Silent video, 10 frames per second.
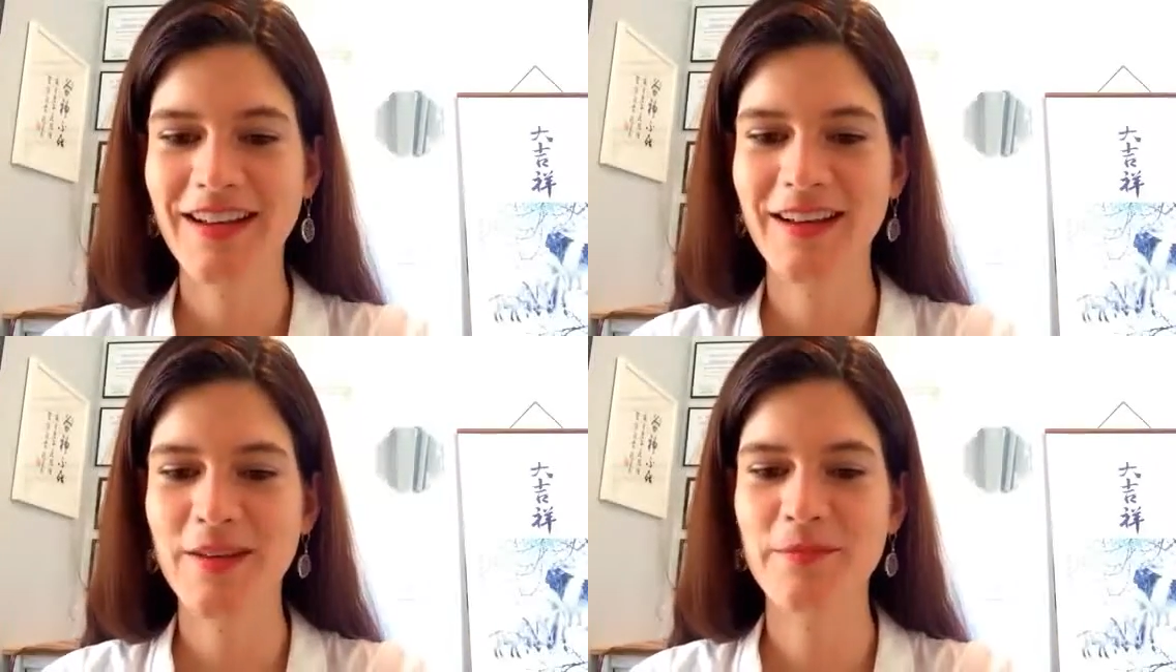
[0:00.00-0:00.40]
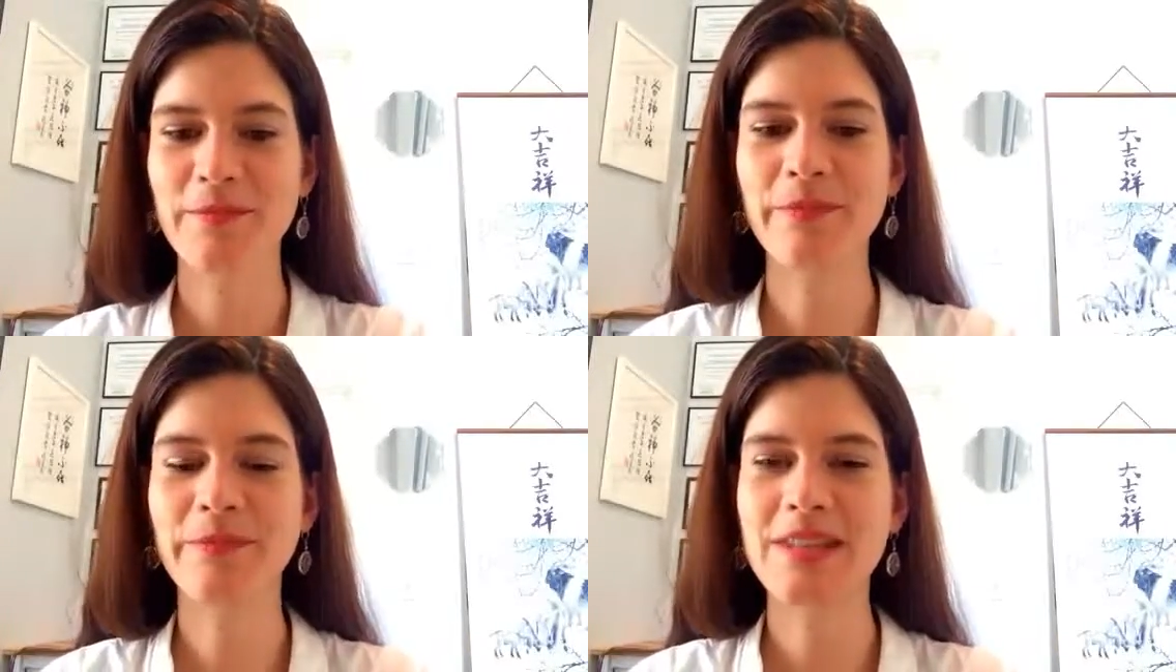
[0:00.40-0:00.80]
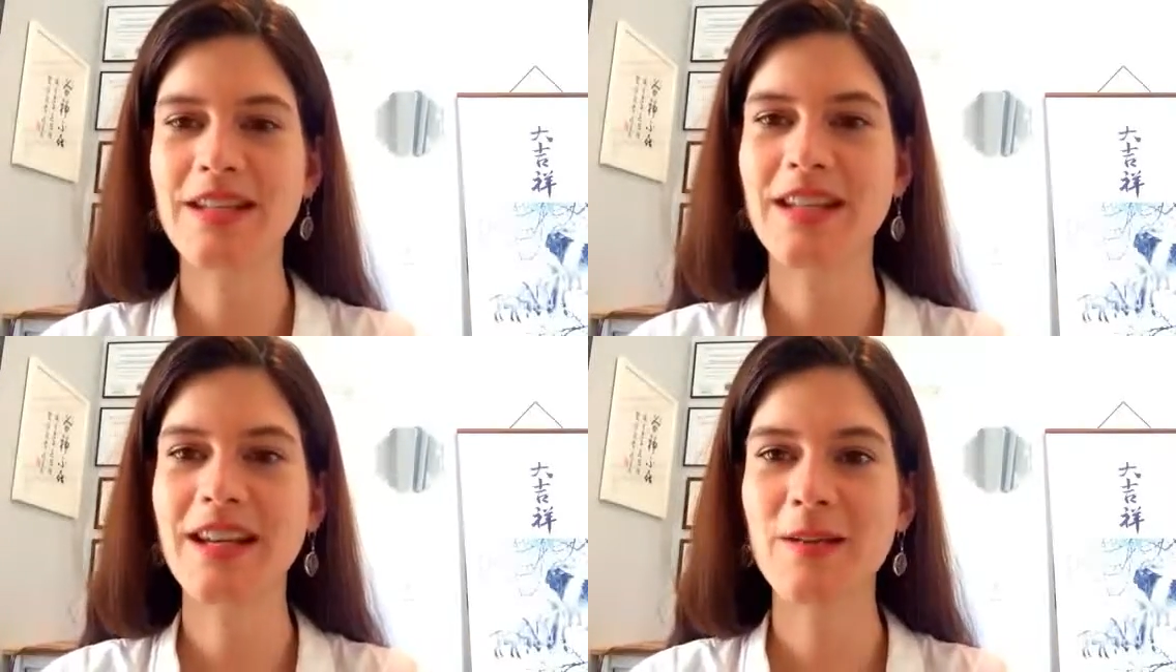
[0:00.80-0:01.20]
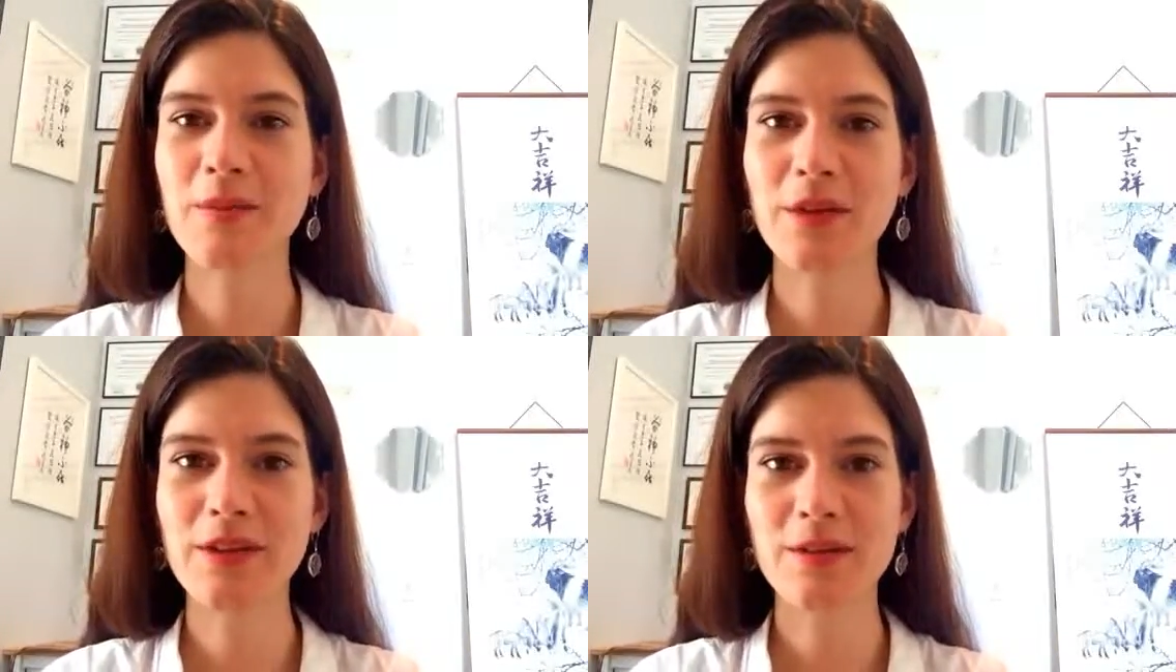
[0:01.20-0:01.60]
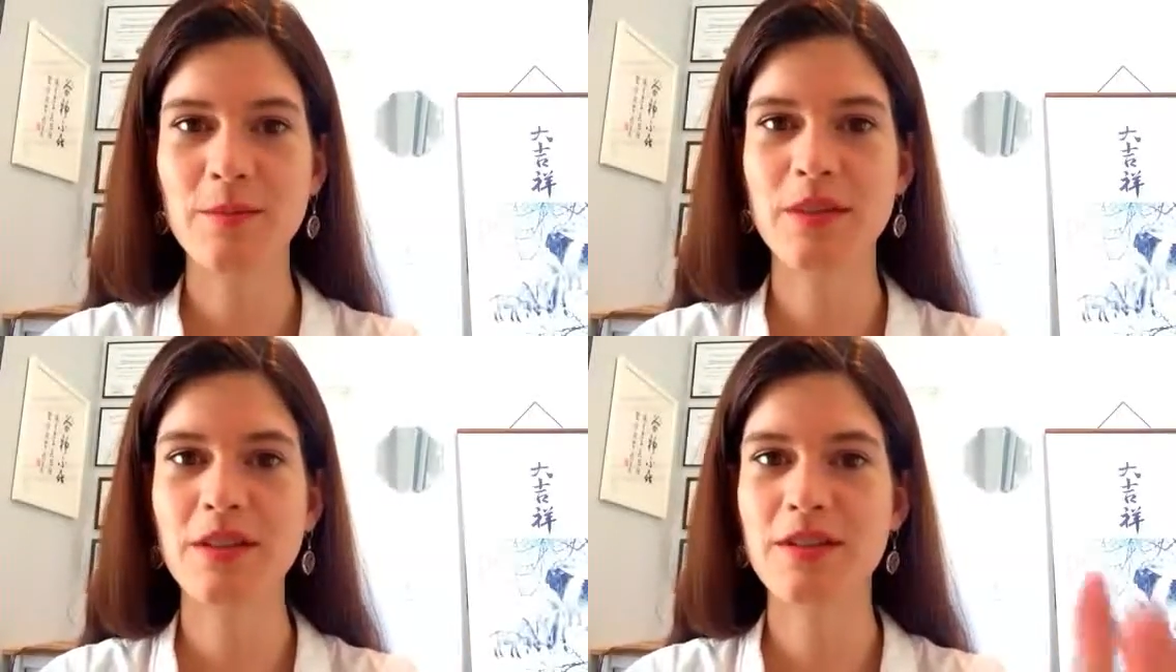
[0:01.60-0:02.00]
Today I'm going to
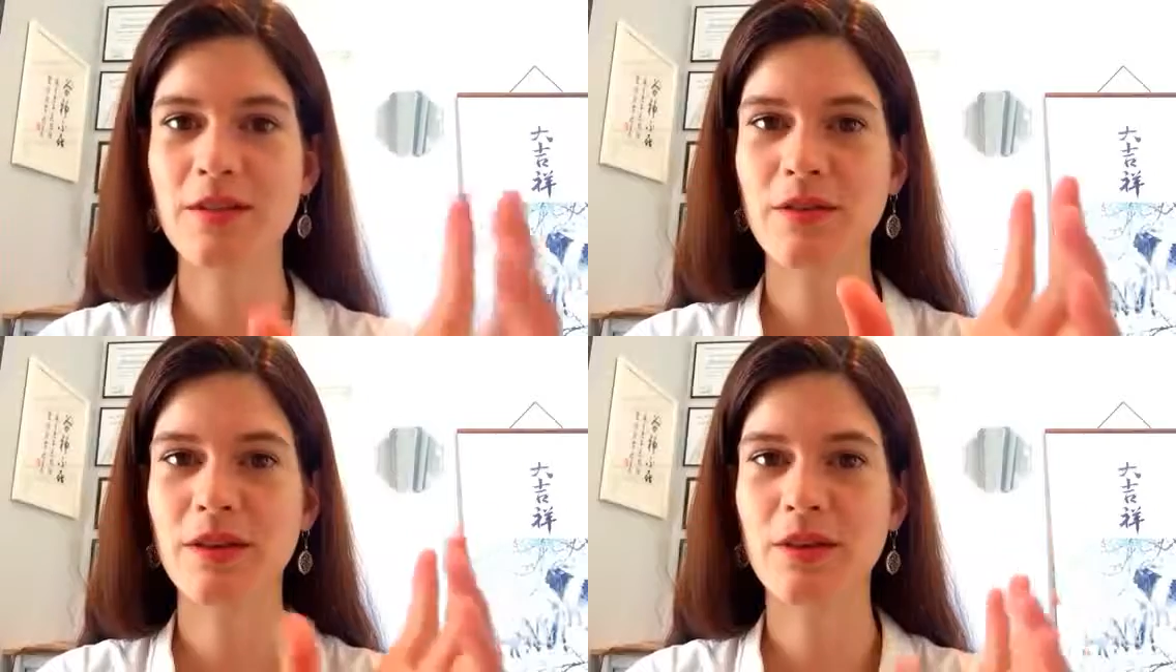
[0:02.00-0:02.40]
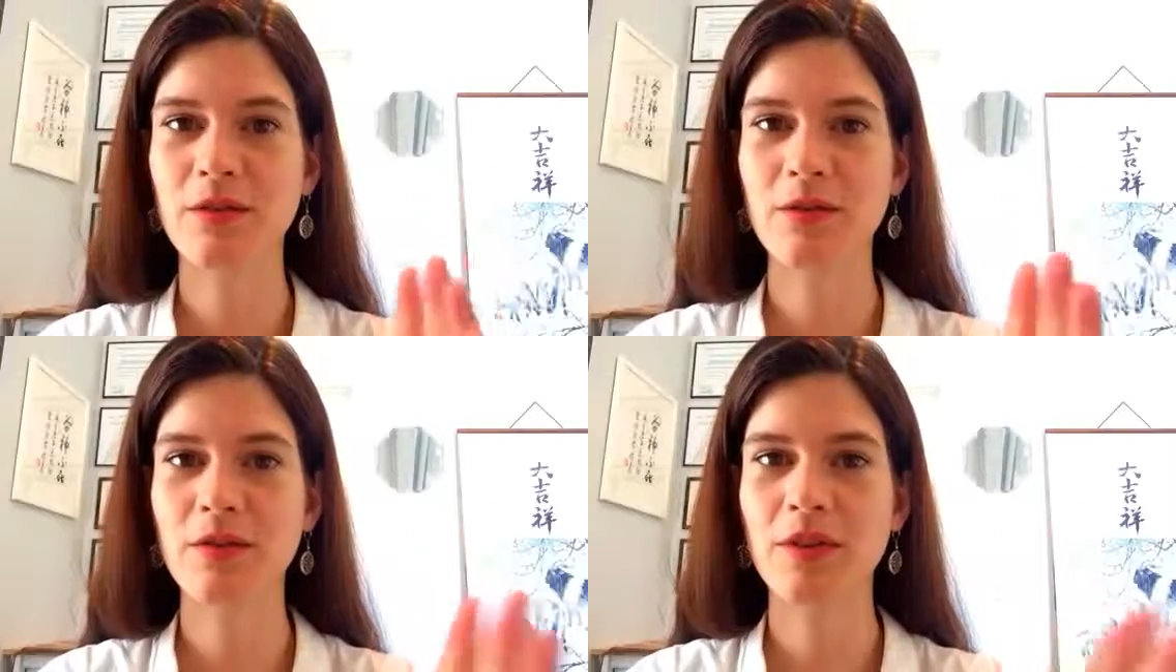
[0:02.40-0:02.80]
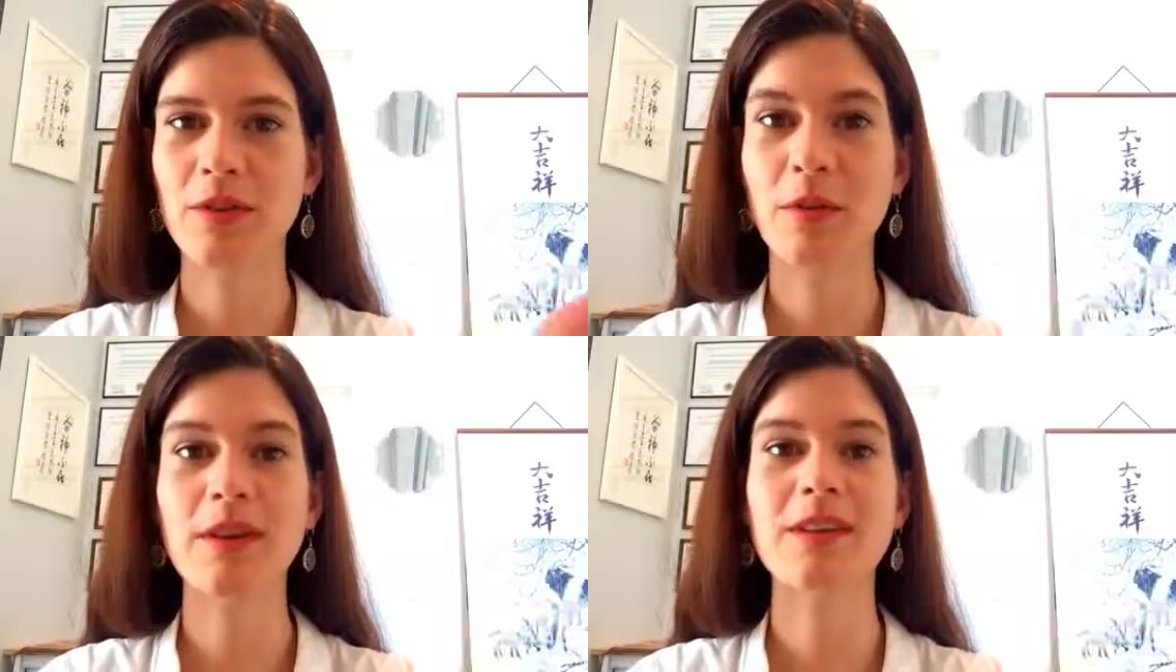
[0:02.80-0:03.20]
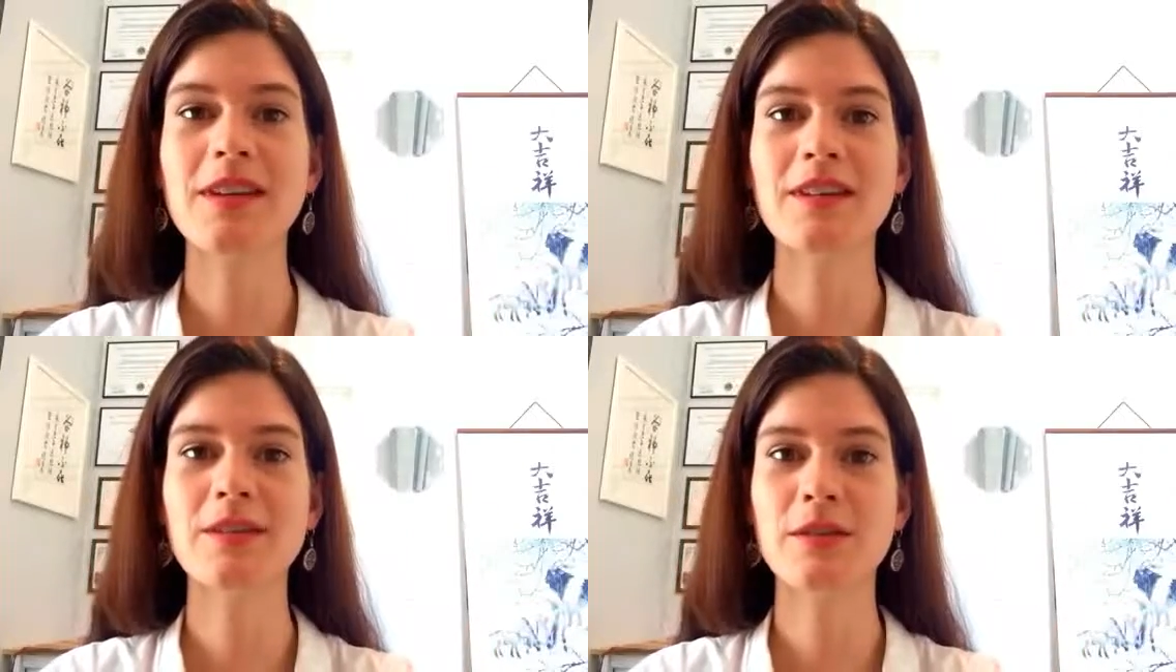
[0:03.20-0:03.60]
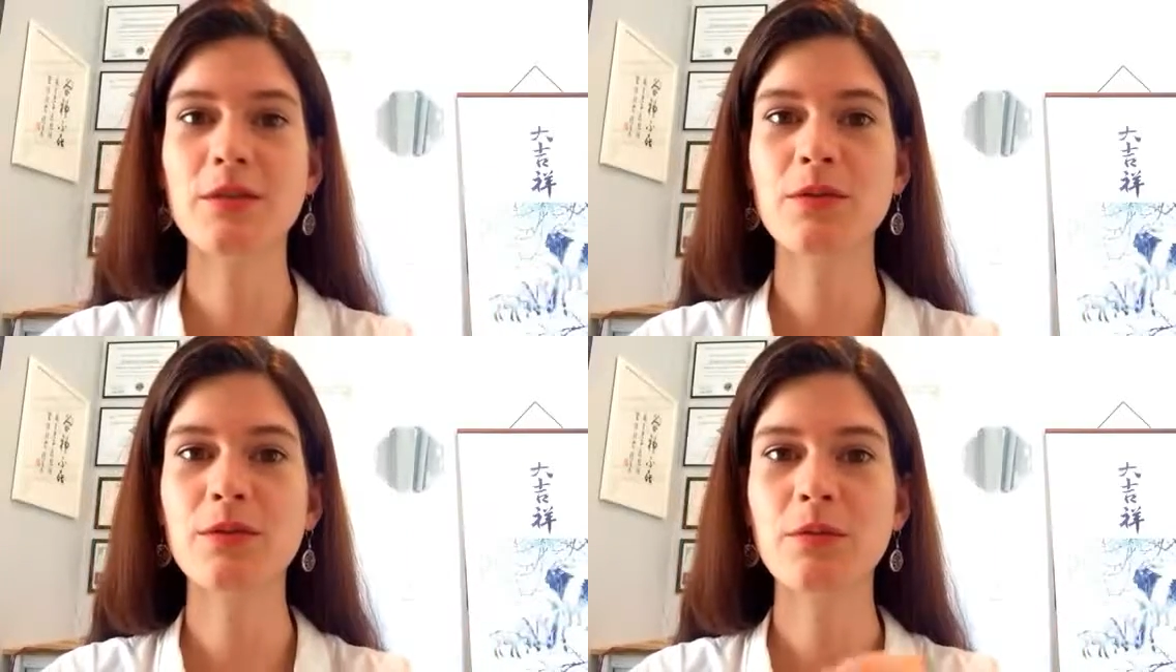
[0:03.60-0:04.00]
be showing you really quickly
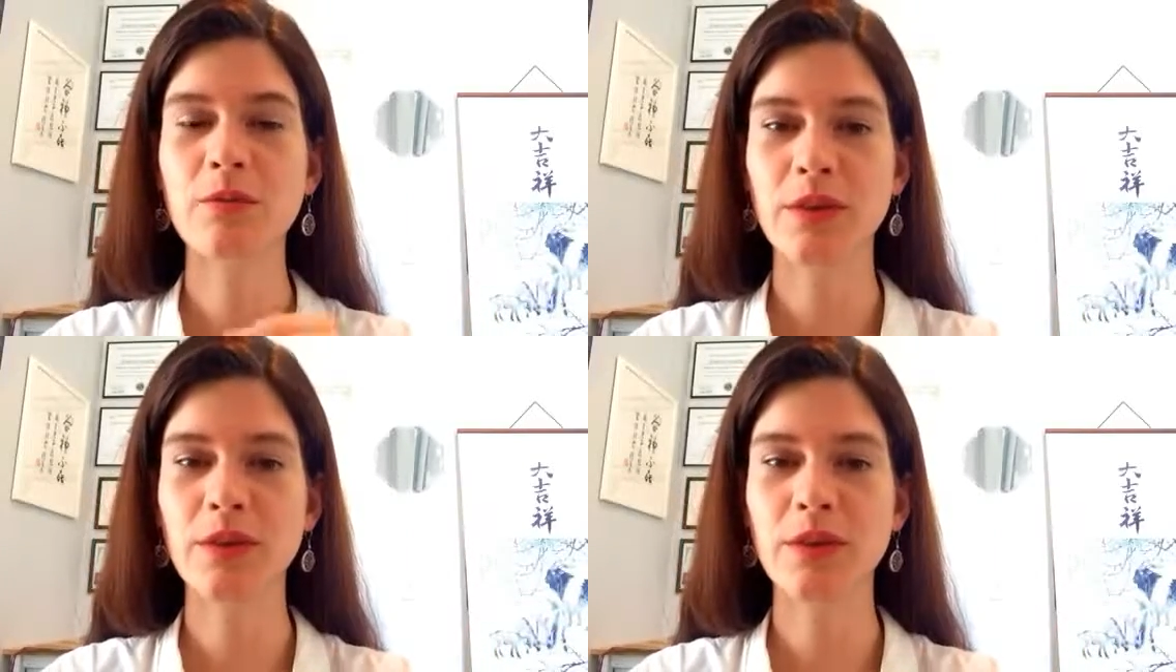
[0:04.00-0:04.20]
2